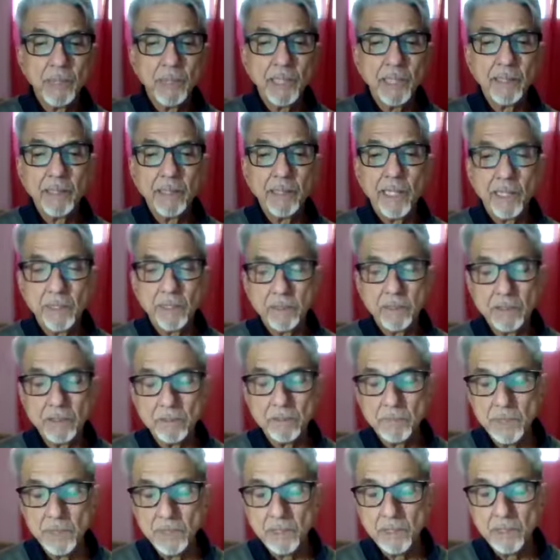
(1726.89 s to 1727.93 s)
and that it
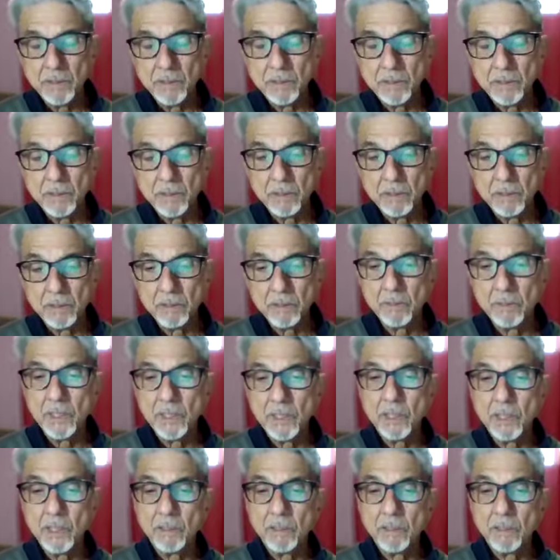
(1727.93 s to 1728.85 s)
means we are